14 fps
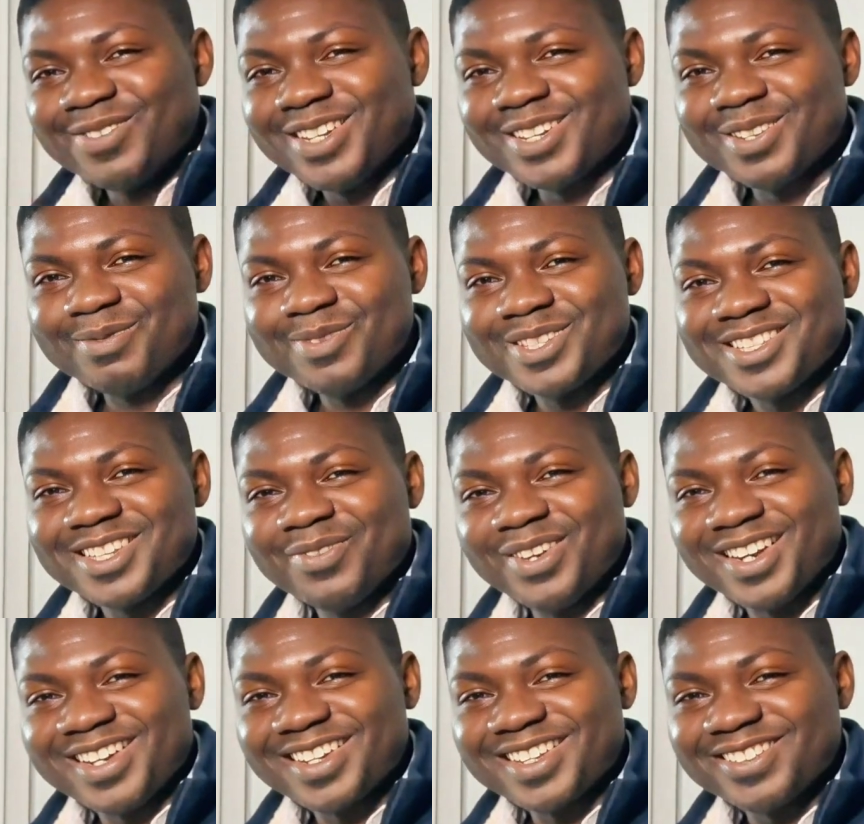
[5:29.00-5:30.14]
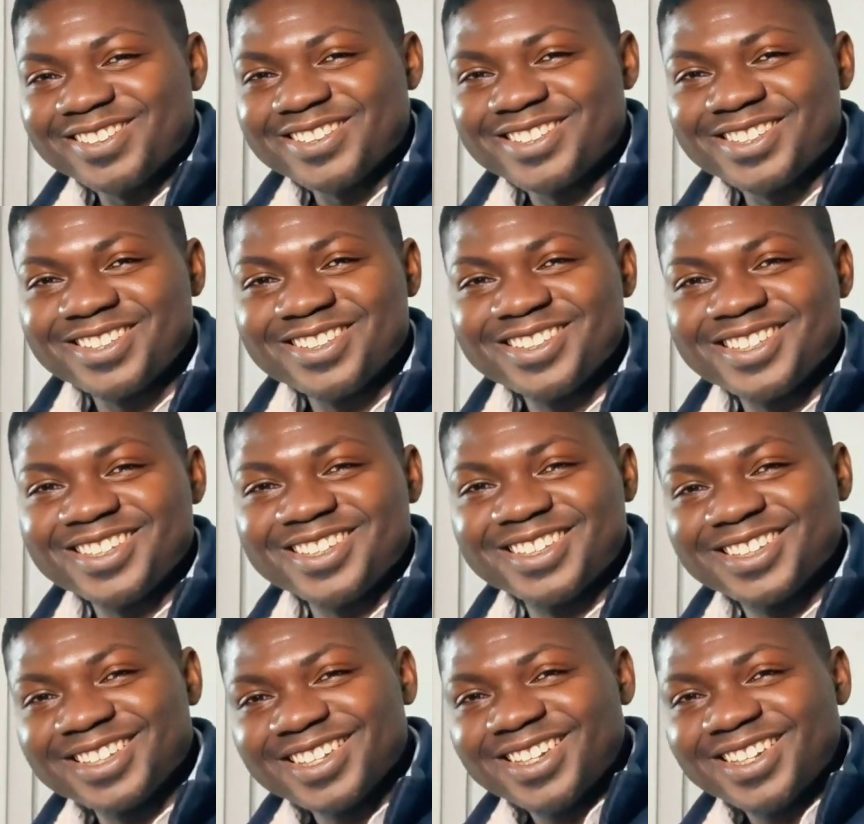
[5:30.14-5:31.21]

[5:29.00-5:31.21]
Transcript: Welcome to Safe Agric Consulting.